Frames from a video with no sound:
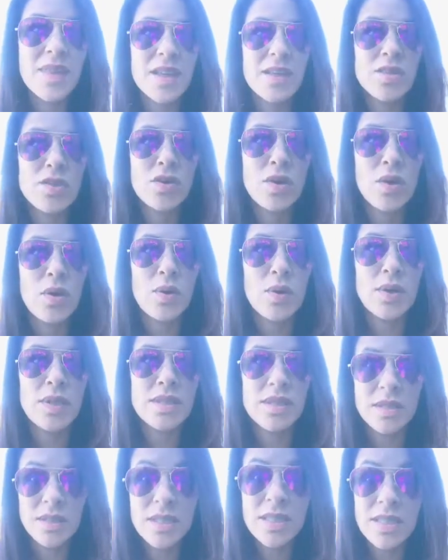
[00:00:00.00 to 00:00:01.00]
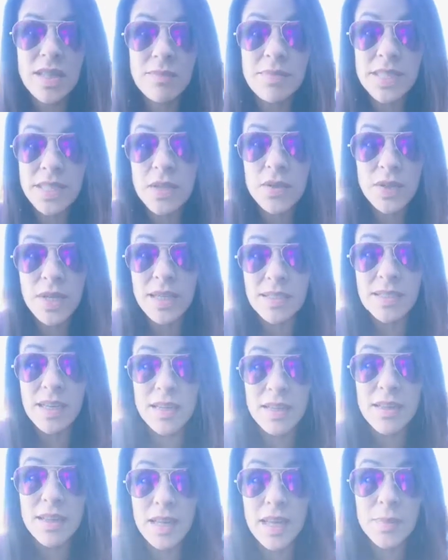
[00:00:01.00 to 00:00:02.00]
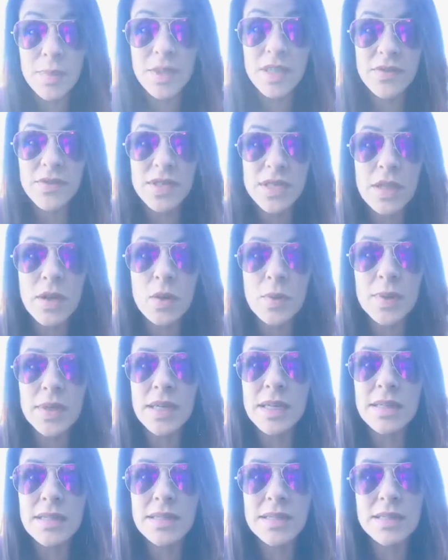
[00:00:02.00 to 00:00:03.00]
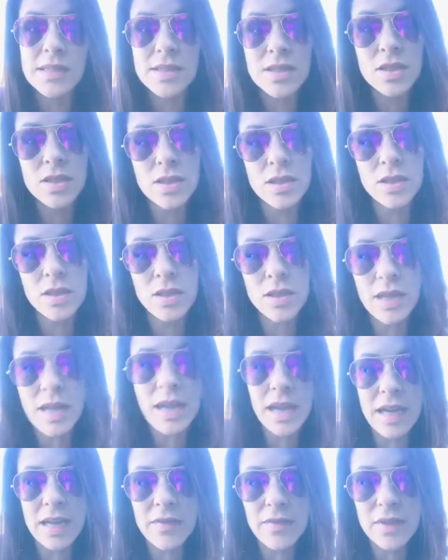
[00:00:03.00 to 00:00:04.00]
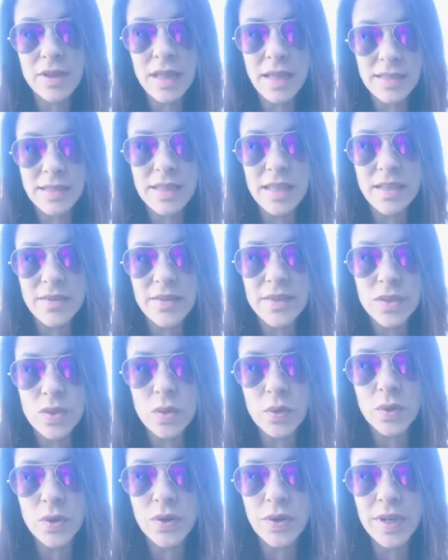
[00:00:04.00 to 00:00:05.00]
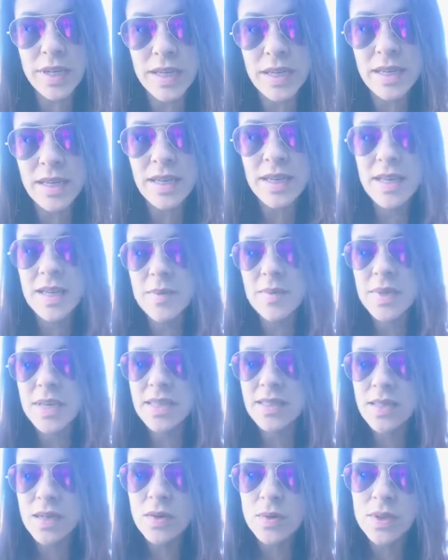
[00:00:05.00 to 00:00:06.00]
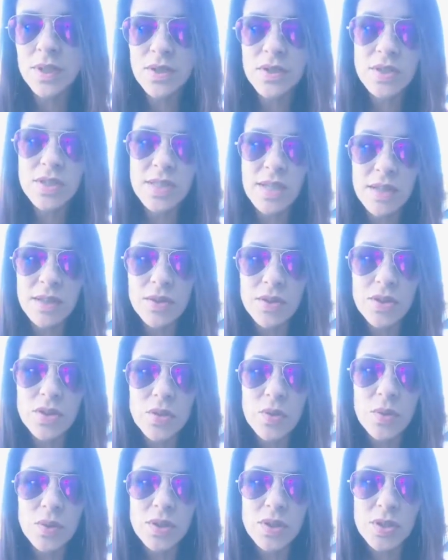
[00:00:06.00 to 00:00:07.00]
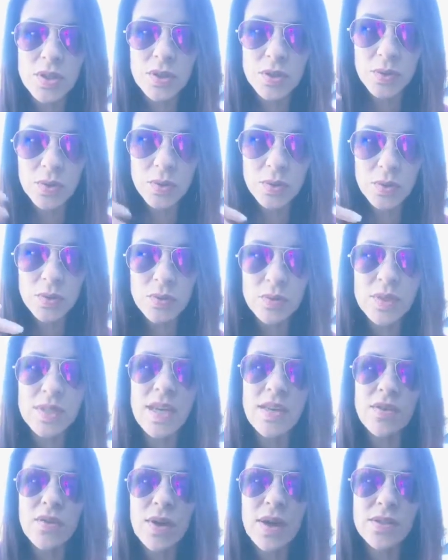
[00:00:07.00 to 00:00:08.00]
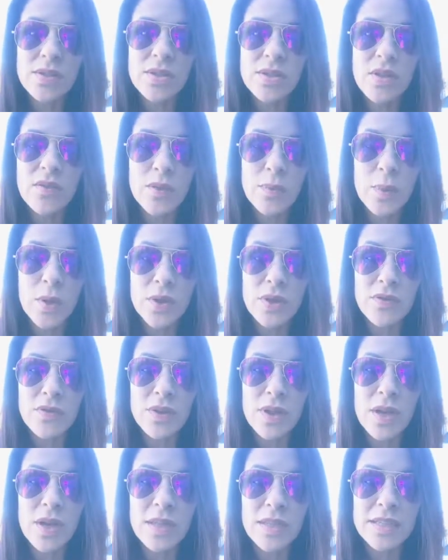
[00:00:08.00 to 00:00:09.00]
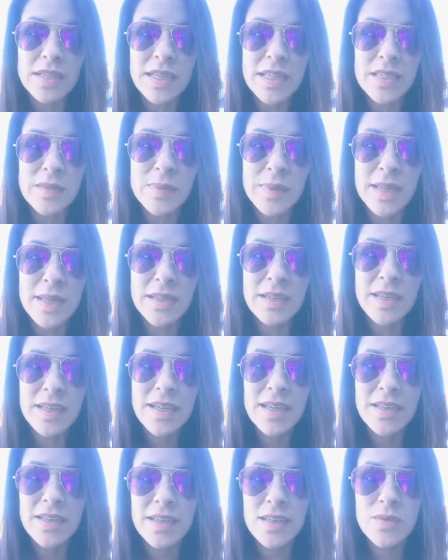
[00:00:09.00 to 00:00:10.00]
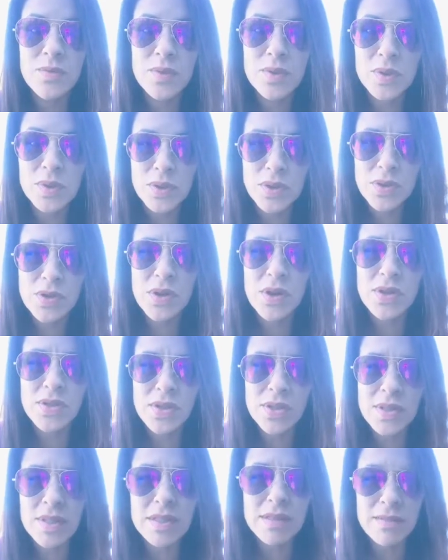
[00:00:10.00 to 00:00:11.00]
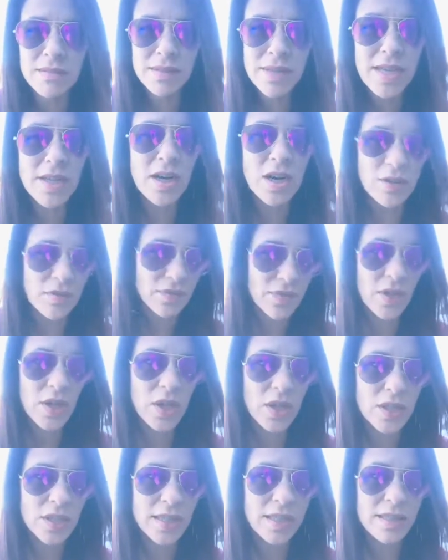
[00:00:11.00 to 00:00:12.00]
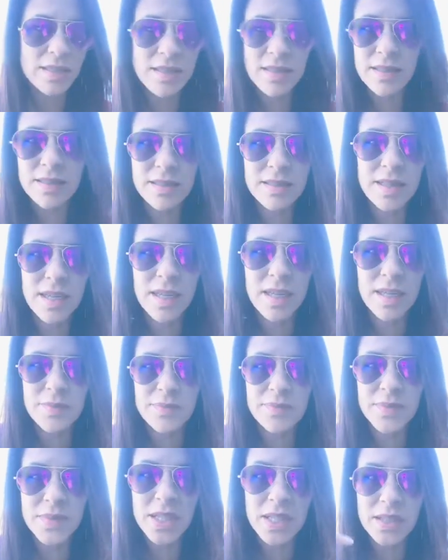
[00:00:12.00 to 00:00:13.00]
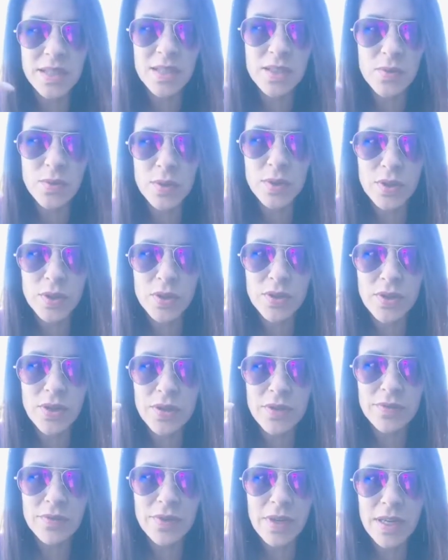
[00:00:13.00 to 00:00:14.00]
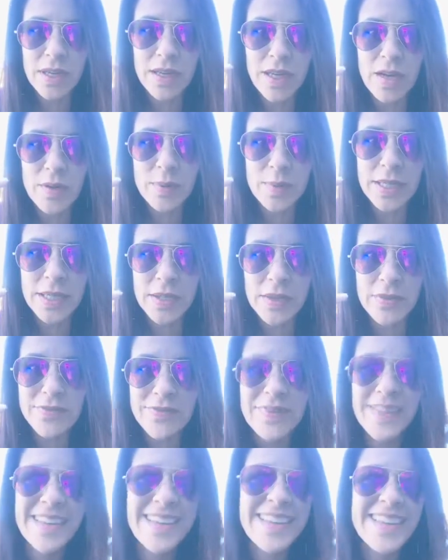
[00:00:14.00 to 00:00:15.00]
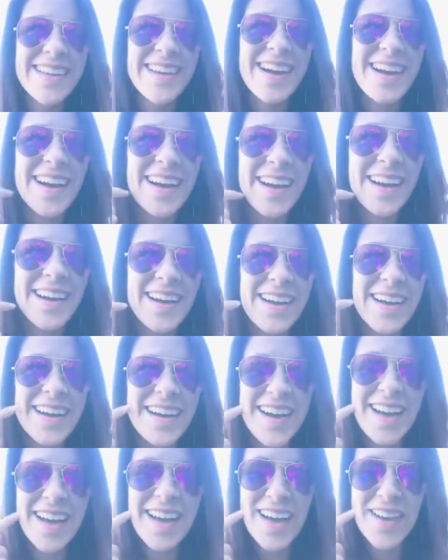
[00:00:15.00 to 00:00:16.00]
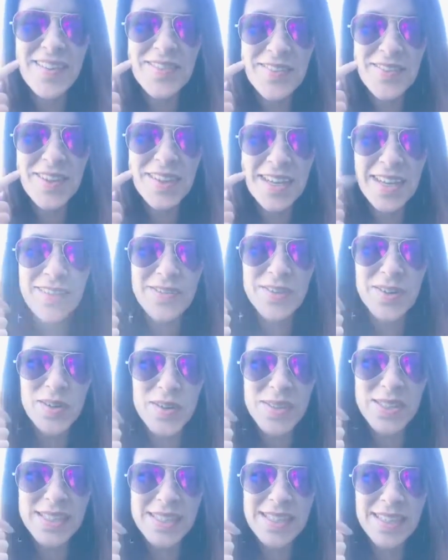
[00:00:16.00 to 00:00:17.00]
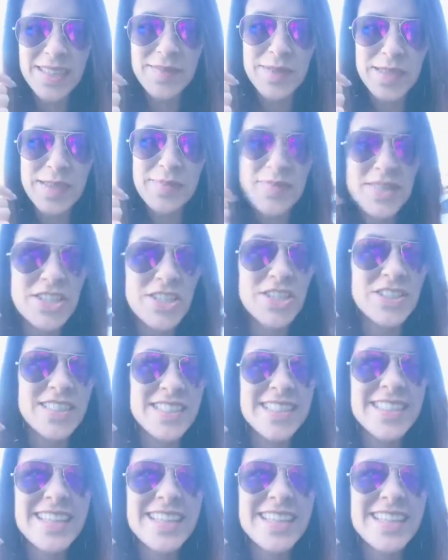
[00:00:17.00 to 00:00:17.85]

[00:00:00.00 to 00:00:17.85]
So is it a good time to sell? Yes, I believe so, because you're going to have less inventory, because not only are sellers going to take their houses off the market for the holidays, but the realtors are also going to take off for the holidays. And not this realtor, though. I'll be here. I have goals. I'm on a mission.